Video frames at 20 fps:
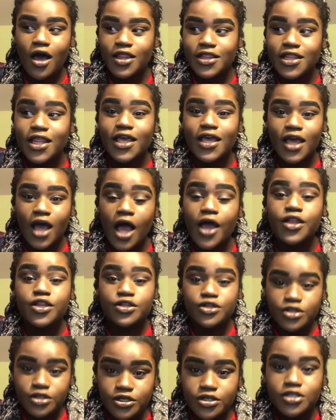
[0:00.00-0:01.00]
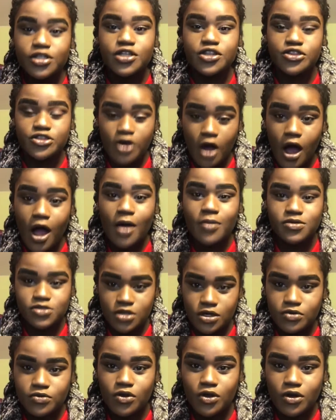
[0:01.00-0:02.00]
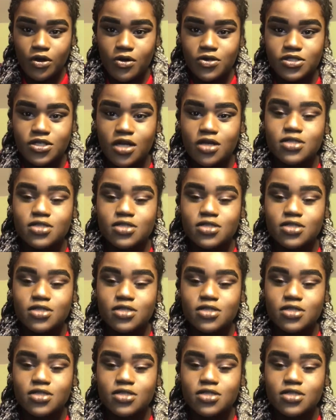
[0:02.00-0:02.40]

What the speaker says: Like I literally thought I was on a roller coaster.